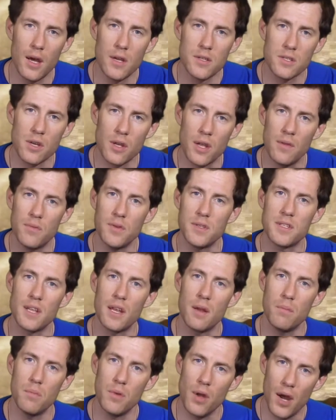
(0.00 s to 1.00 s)
So if you set
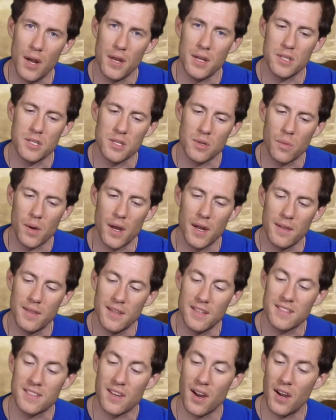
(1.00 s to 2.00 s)
up 9 inches away,
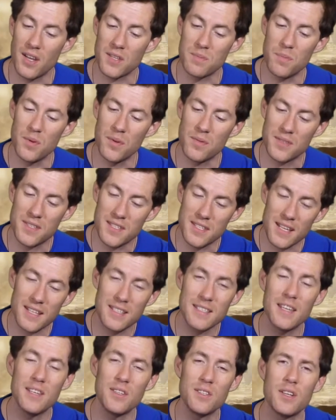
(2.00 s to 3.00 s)
these guys move
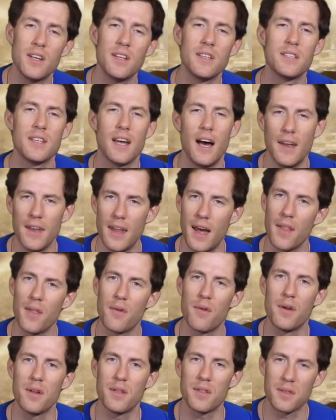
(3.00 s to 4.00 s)
6 inches, and now
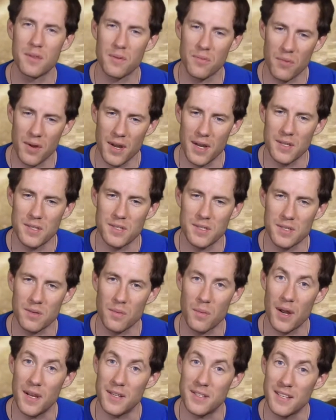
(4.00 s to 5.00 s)
they're only 3 inches
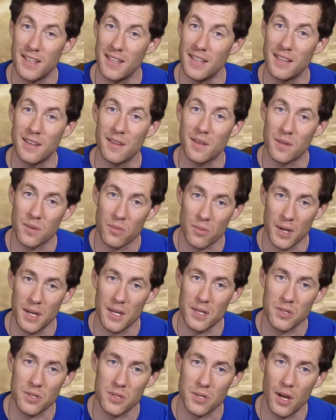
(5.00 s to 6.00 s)
away, so they need a
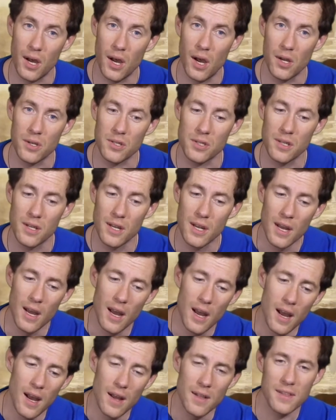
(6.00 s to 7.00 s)
3-inch charge.
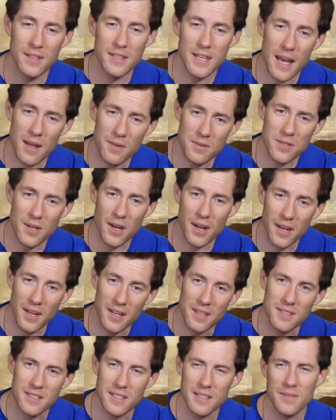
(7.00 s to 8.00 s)
The downside
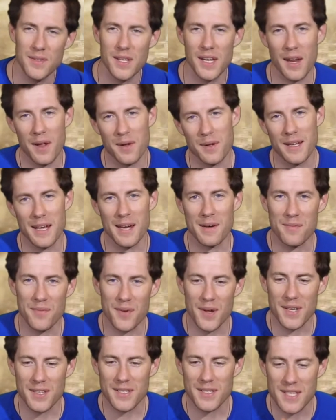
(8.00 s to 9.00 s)
is, if you don't get
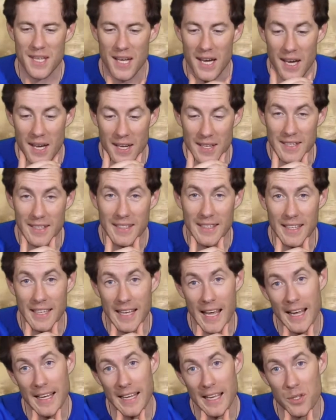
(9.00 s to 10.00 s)
first turn, they
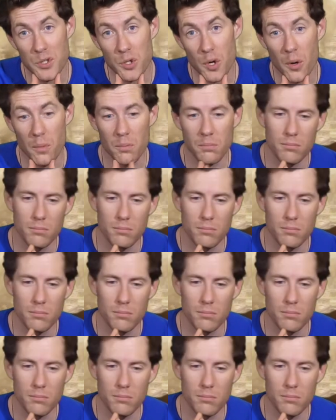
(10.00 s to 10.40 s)
can get shot.